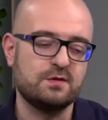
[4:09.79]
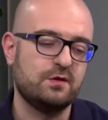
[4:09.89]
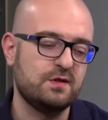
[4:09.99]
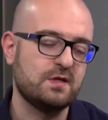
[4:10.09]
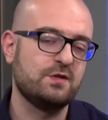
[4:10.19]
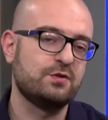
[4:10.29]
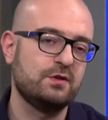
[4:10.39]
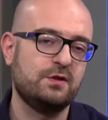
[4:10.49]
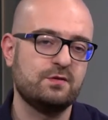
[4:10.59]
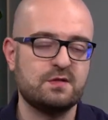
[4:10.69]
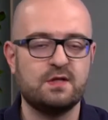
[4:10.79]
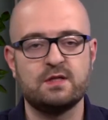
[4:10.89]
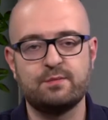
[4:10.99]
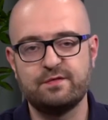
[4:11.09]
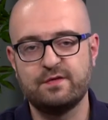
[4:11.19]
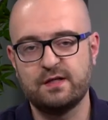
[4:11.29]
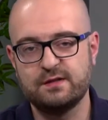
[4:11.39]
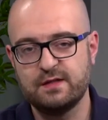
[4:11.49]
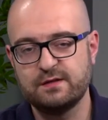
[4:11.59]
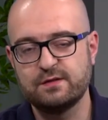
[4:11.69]
So essentially you set up a
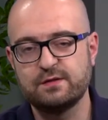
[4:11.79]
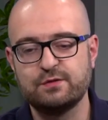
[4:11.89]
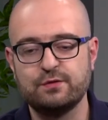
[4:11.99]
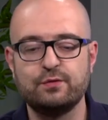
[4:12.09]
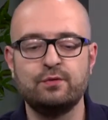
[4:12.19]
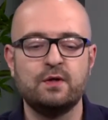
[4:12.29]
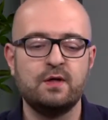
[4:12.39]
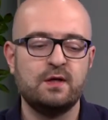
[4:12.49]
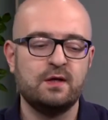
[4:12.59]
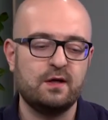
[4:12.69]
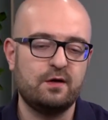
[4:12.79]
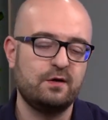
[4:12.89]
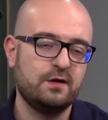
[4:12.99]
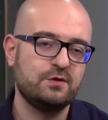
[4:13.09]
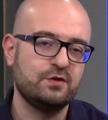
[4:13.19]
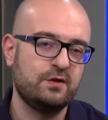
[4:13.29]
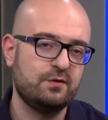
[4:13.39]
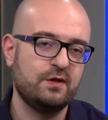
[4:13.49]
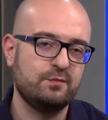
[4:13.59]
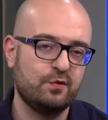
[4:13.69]
validator to earn and
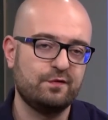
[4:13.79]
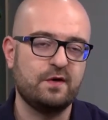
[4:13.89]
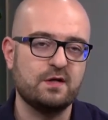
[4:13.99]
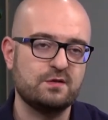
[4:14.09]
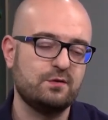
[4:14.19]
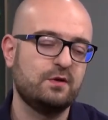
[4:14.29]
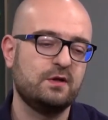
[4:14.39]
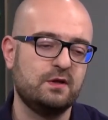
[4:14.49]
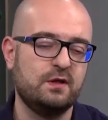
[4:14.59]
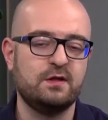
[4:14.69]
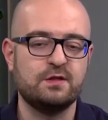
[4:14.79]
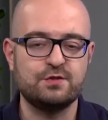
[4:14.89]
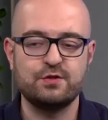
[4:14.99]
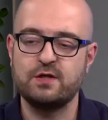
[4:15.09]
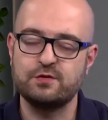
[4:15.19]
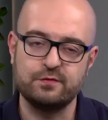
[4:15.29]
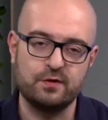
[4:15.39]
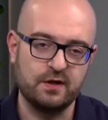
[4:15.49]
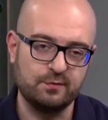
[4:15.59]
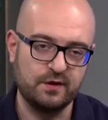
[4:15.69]
generate more Fasttoken in exchange
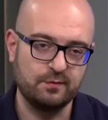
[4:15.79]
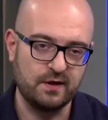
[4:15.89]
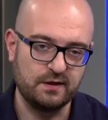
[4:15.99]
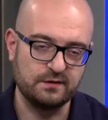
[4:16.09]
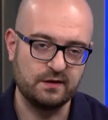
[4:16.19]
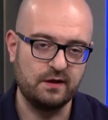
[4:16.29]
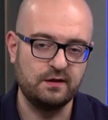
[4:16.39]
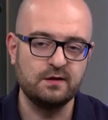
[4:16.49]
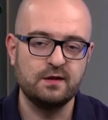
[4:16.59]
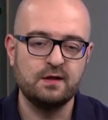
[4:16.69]
for helping maintain